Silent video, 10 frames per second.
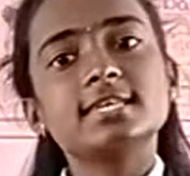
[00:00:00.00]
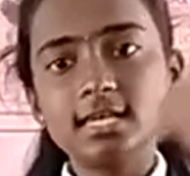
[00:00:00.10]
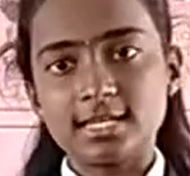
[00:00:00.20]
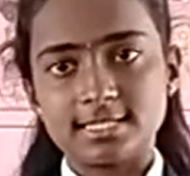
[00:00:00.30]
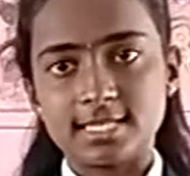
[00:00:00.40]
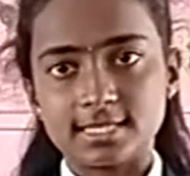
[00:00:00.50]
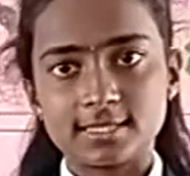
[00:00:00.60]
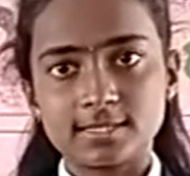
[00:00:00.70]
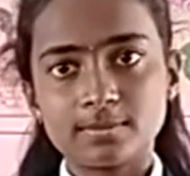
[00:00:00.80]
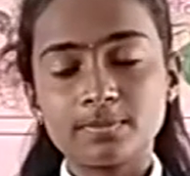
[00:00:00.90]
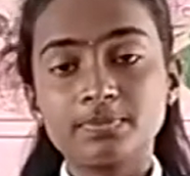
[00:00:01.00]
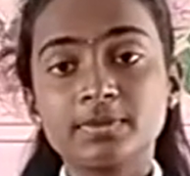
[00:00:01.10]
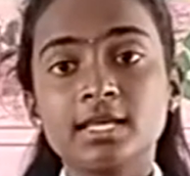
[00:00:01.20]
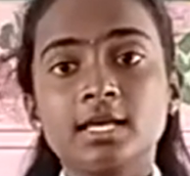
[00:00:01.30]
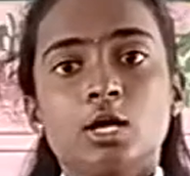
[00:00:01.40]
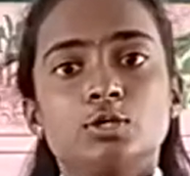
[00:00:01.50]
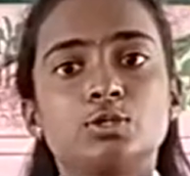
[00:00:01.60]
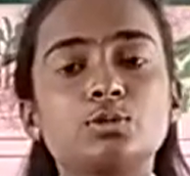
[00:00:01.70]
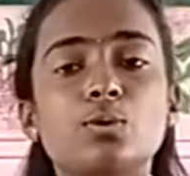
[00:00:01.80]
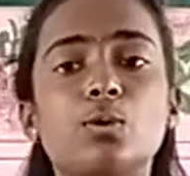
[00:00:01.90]
increases.
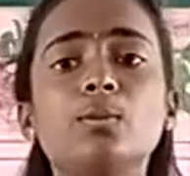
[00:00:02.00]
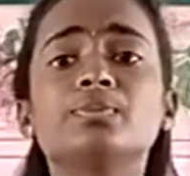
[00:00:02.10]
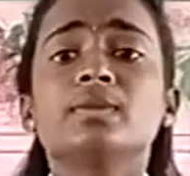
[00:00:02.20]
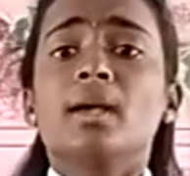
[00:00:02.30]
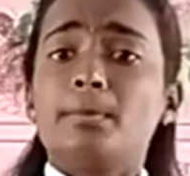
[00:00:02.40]
So,